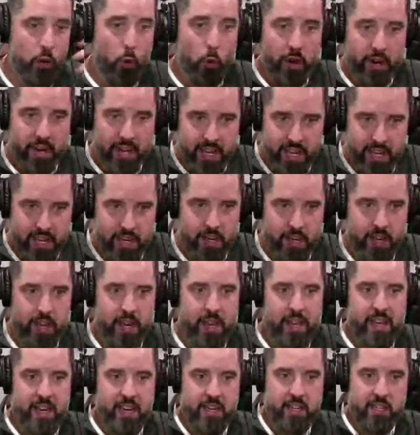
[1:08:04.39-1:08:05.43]
Nor again
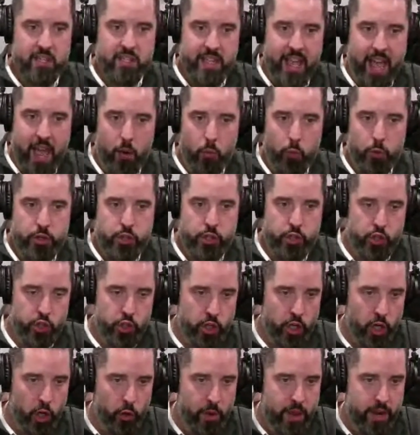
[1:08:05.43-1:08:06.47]
does that which
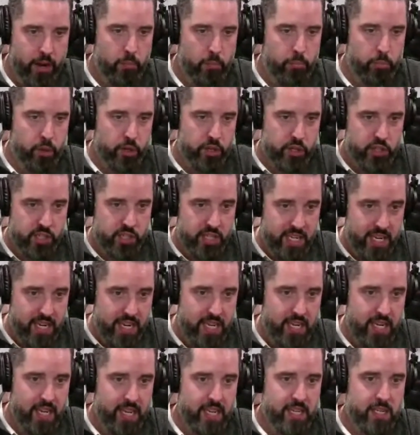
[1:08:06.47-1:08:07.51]
is generated
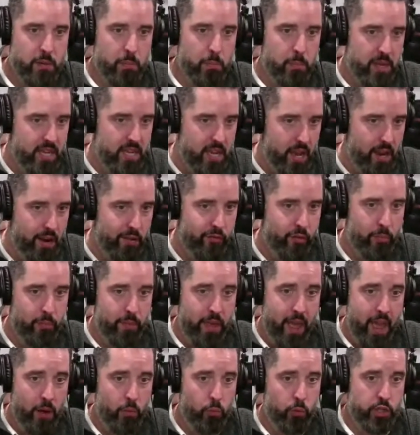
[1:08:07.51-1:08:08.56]
proceed into being
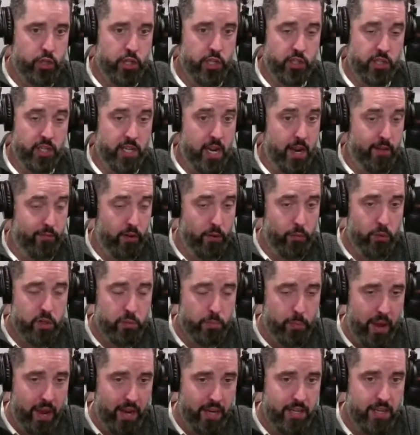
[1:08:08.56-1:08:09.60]
from that which is in every
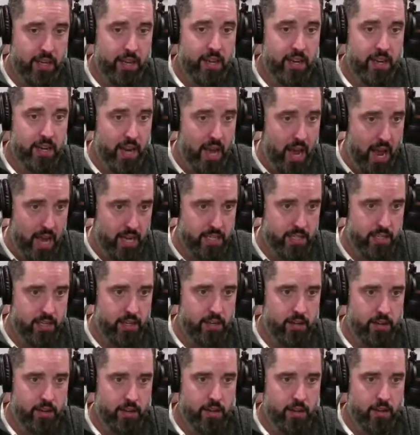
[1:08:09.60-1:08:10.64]
respect
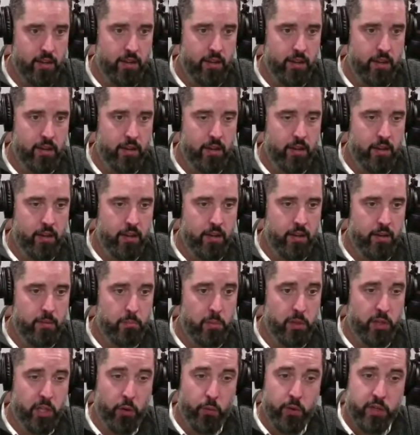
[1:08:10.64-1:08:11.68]
not.
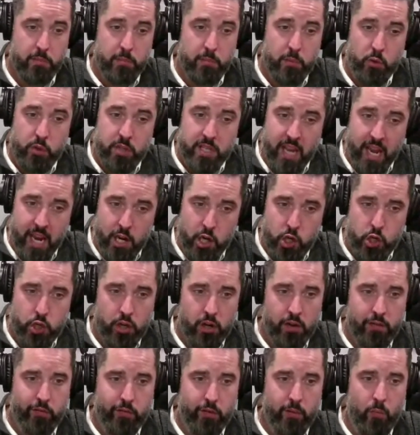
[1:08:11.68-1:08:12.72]
But there is a
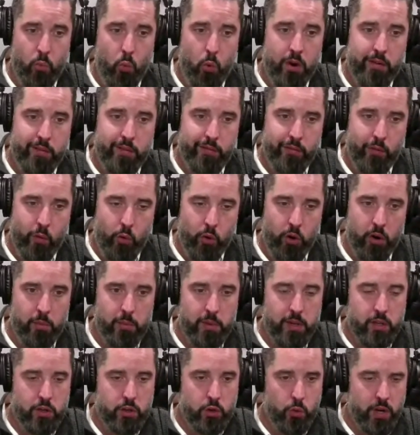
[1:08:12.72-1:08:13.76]
mutation from one
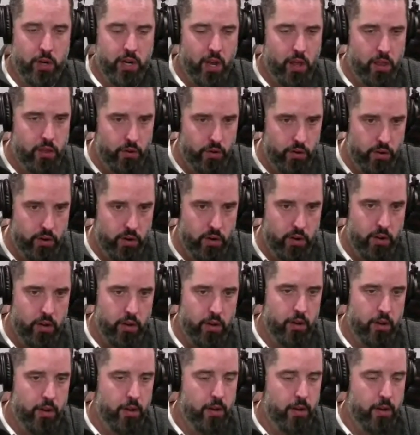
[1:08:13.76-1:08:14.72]
form into another.